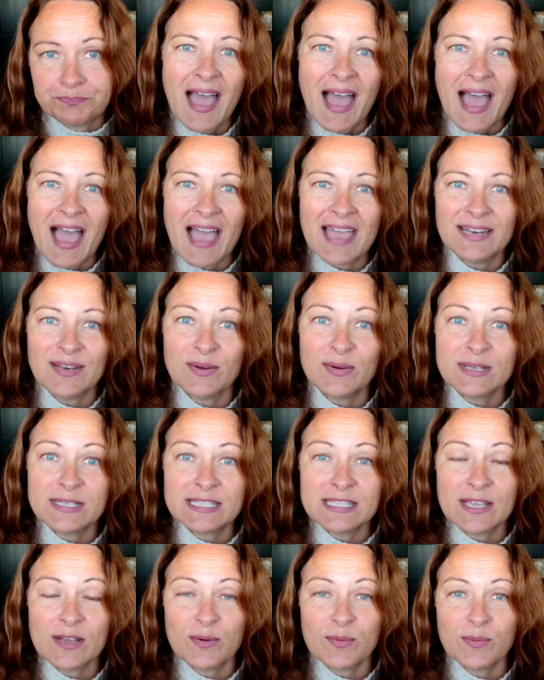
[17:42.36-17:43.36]
I
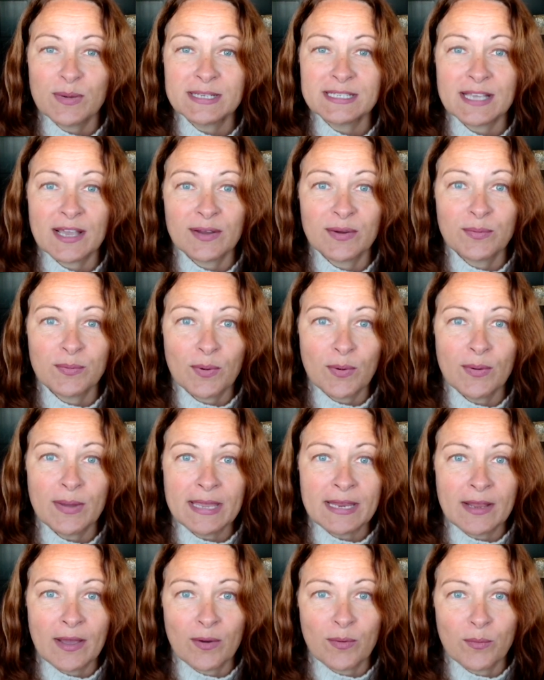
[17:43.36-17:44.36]
noticed there was a
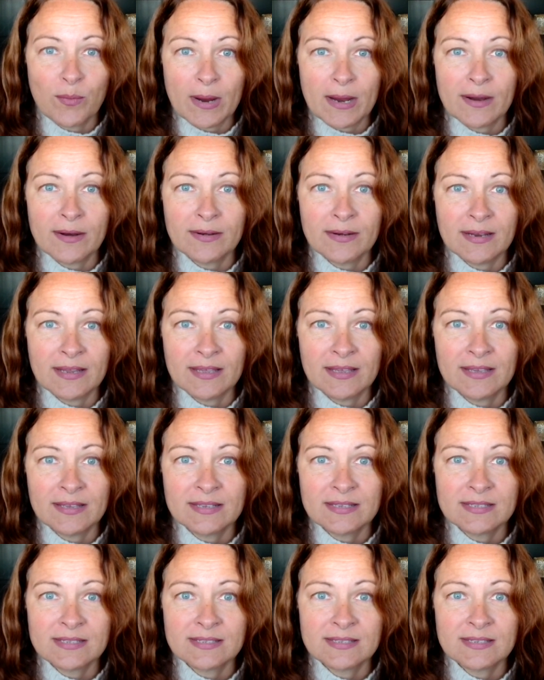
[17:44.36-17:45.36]
growing
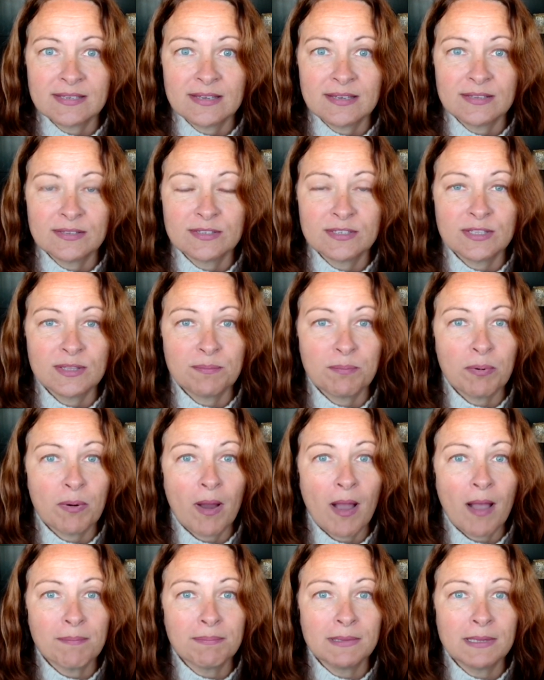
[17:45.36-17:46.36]
awareness to the
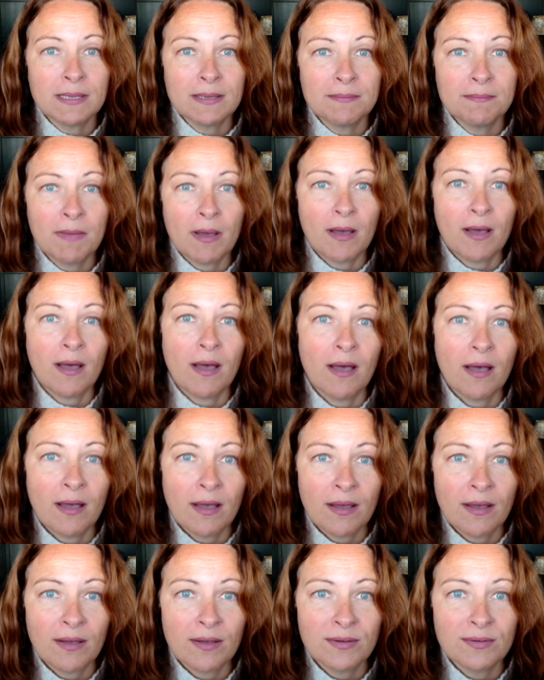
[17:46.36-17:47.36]
problem
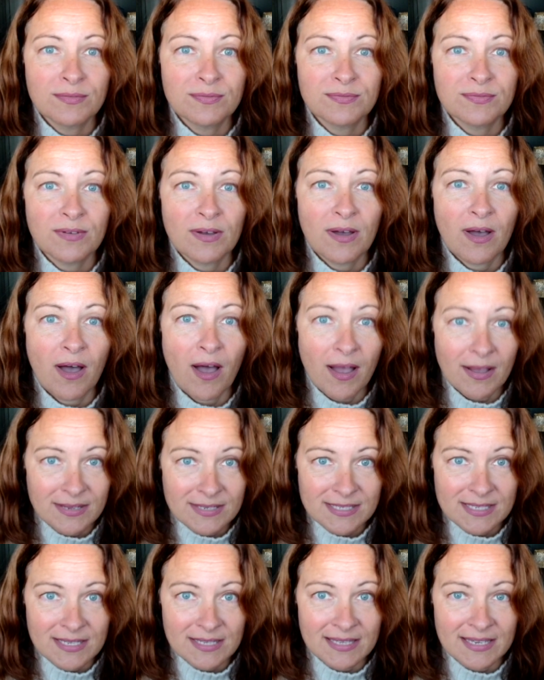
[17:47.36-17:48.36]
of
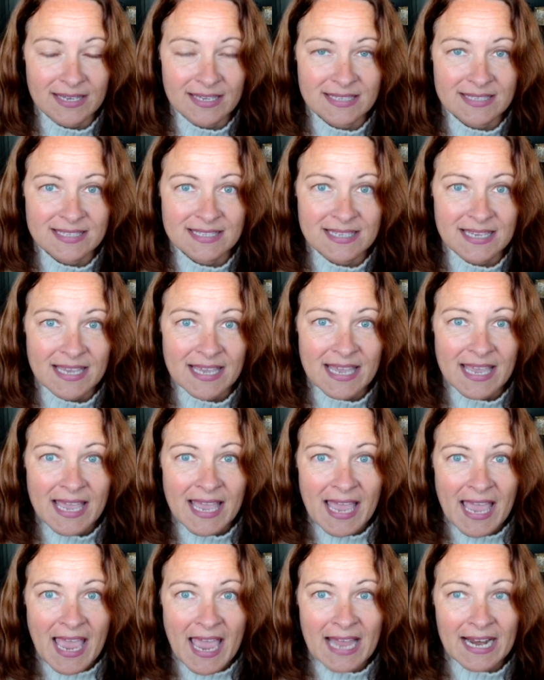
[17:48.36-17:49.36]
oxalates.
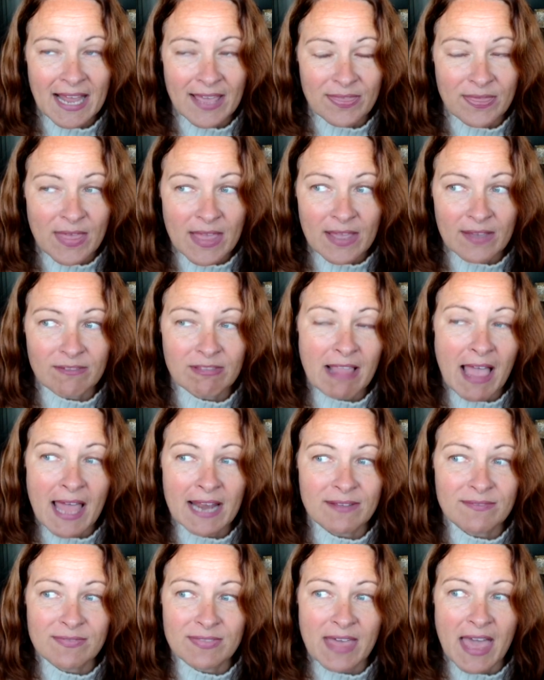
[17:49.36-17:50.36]
And I think a
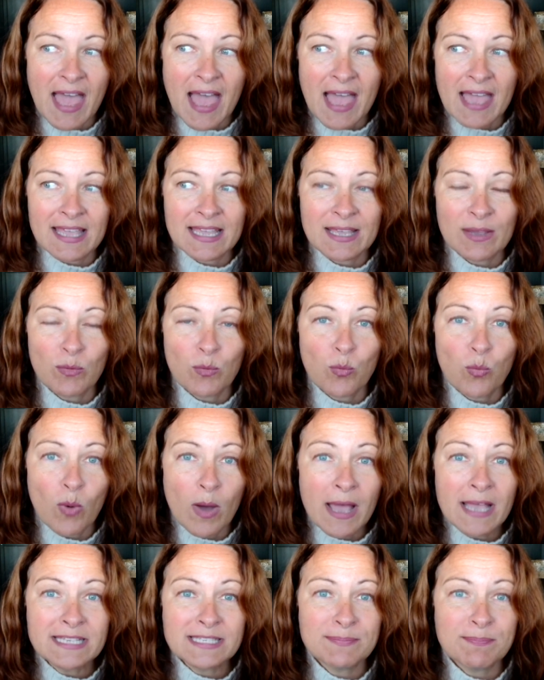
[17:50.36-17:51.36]
lot of that
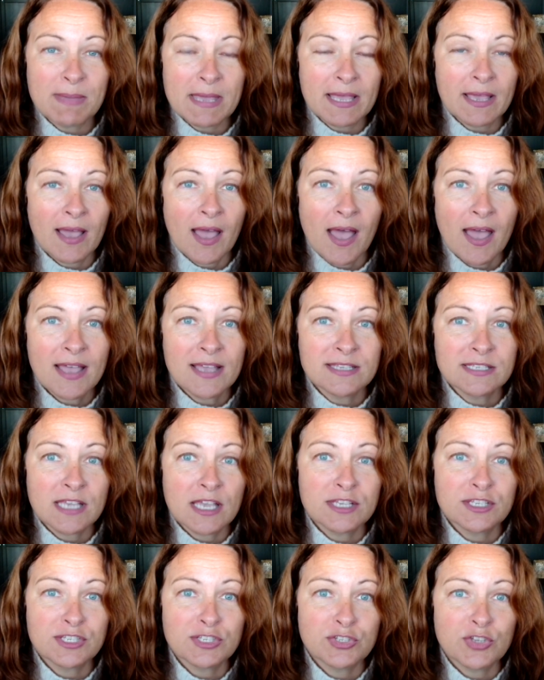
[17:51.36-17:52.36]
was
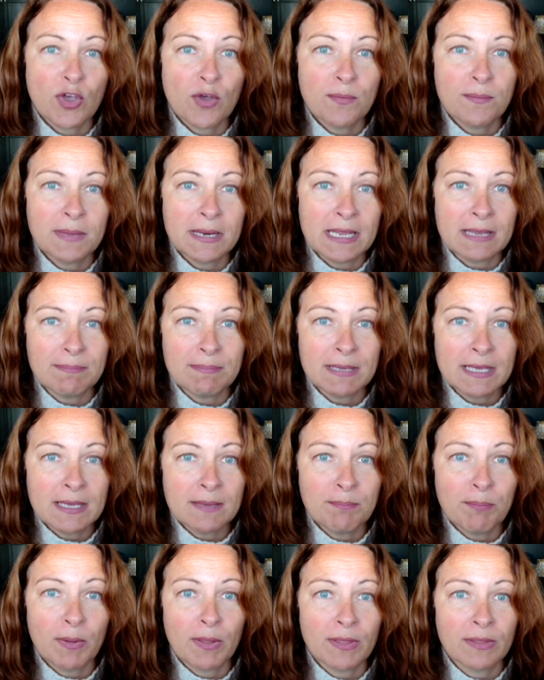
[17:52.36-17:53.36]
because so many
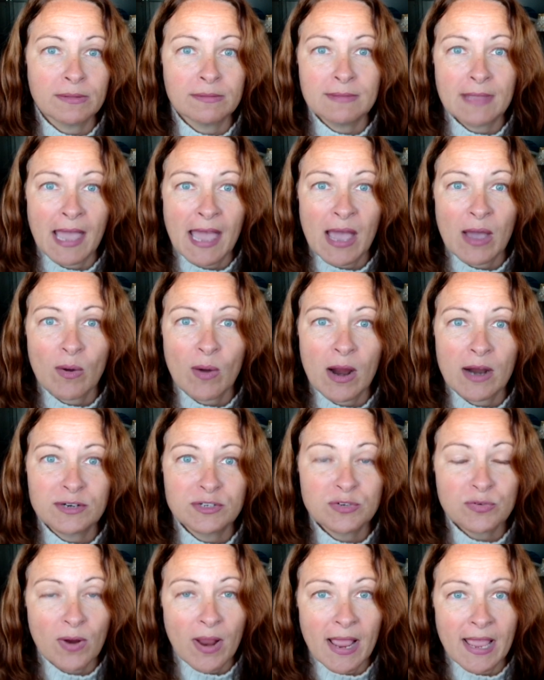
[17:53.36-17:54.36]
people now
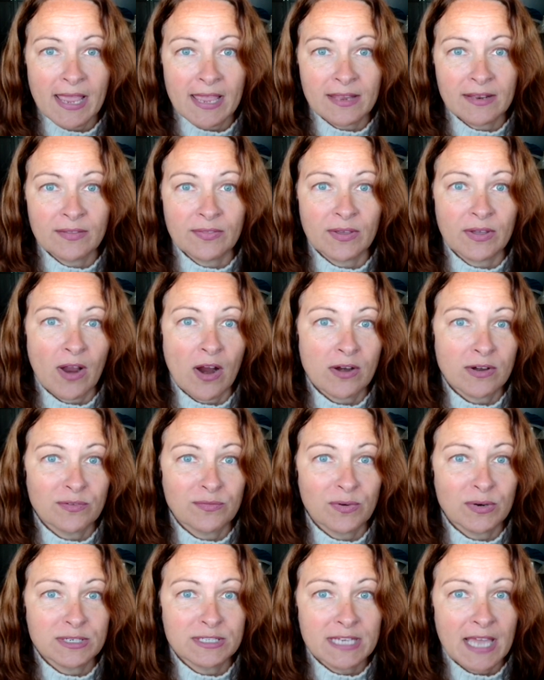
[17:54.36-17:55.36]
are trying the
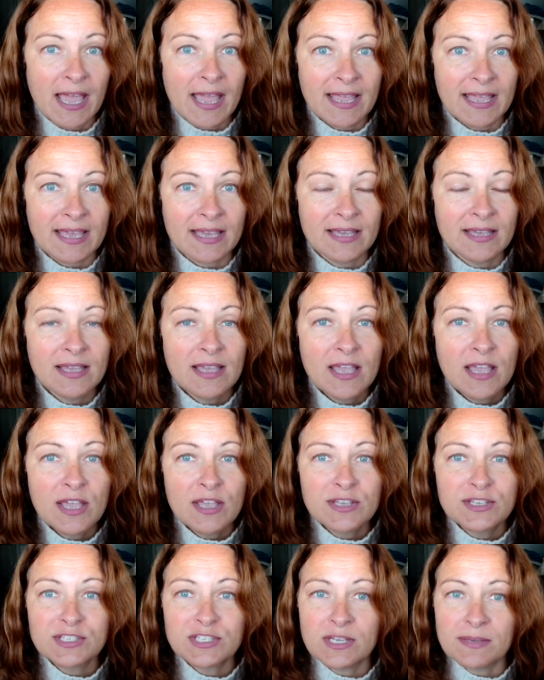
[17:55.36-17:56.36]
carnivore diet.
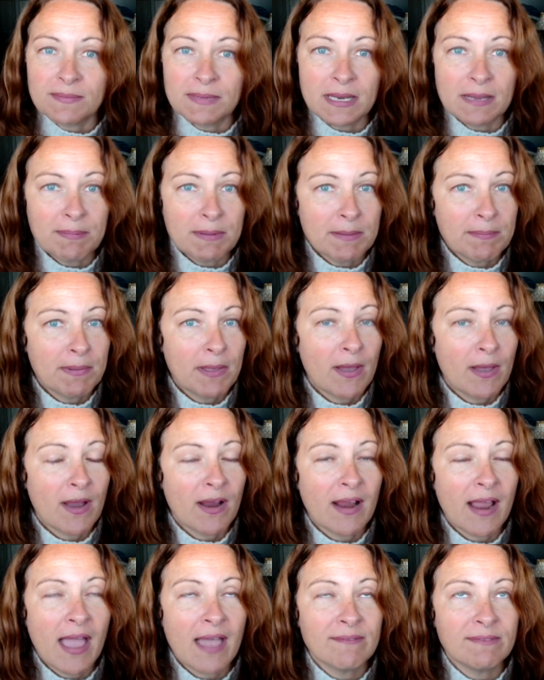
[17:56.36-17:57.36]
So many people
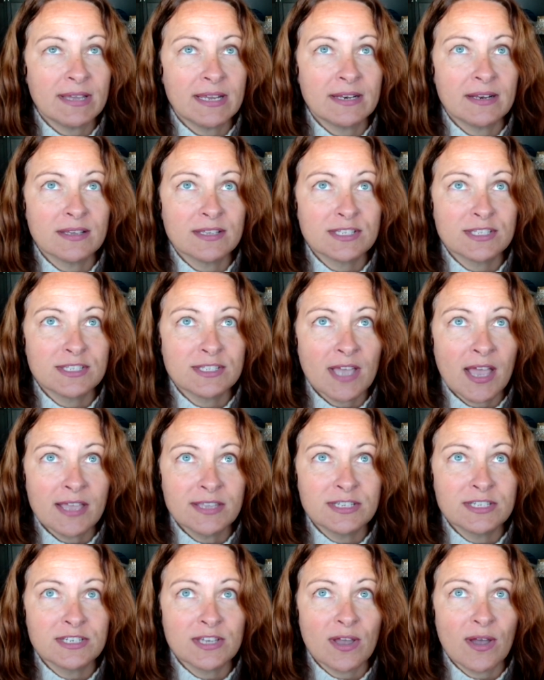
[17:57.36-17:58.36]
are having
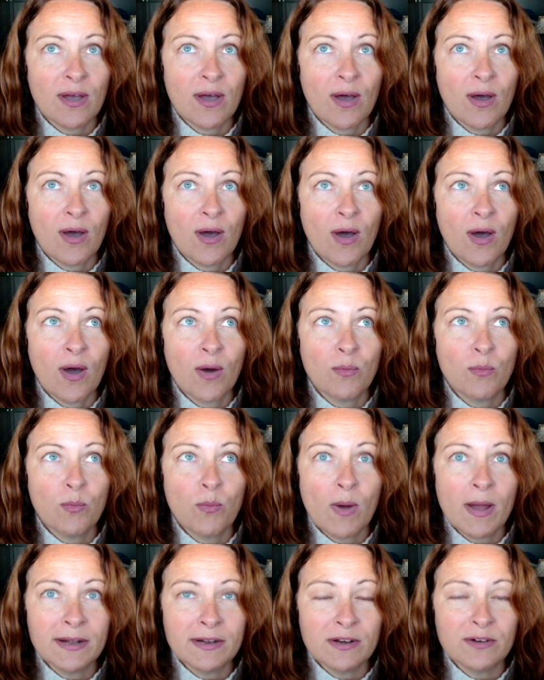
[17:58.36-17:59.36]
such a
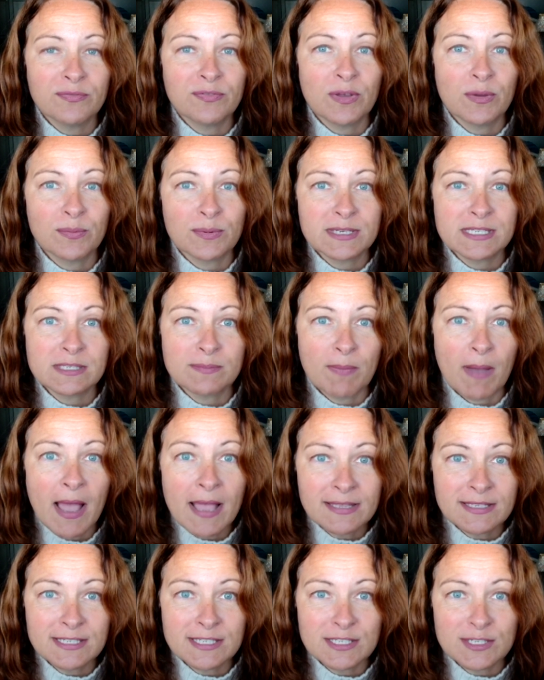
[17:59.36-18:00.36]
wonderful
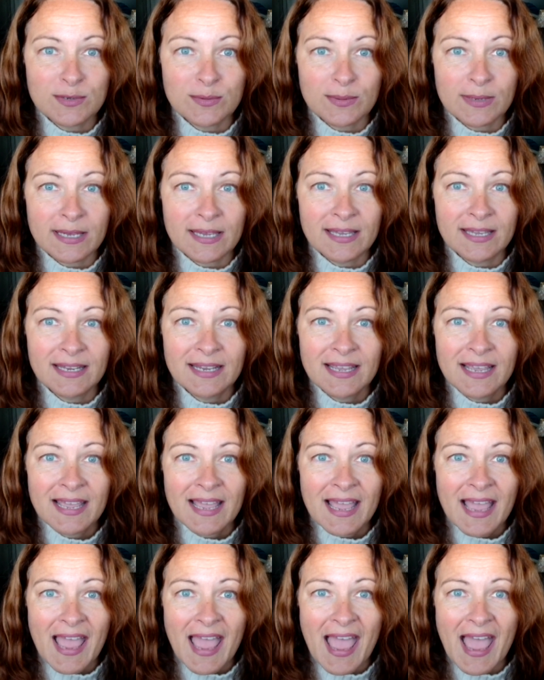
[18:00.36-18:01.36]
response to it.
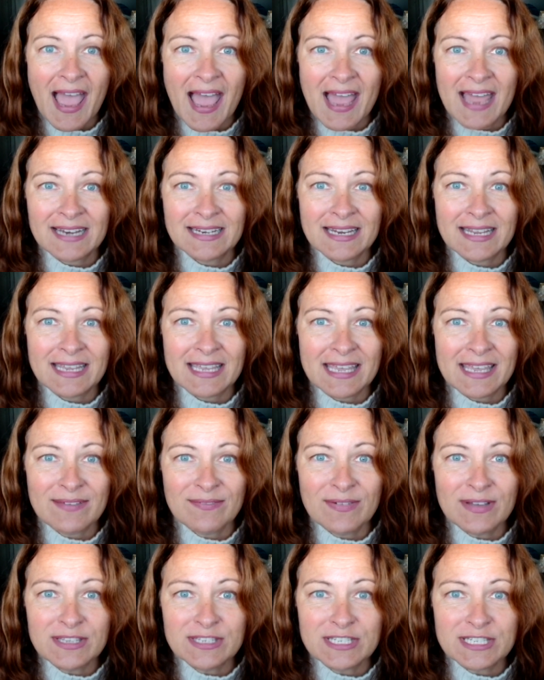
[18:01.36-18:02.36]
And
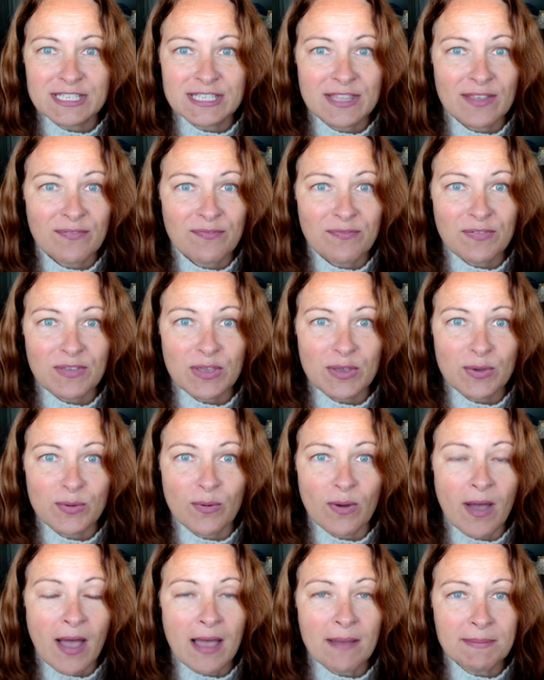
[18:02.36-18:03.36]
even just the few
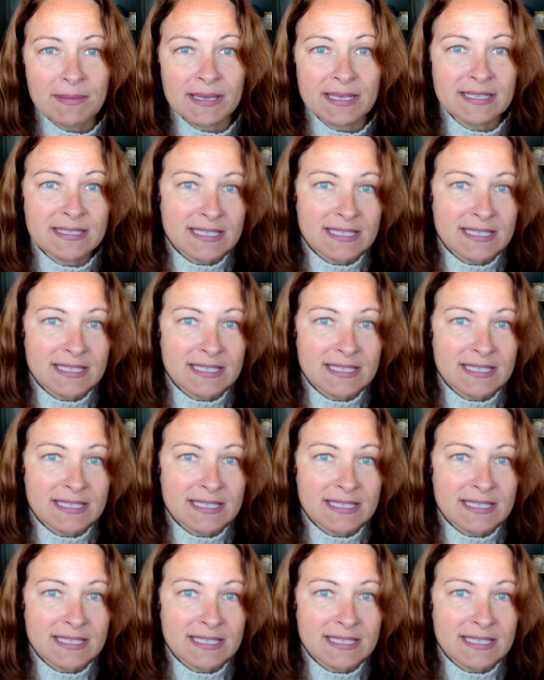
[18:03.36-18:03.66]
comments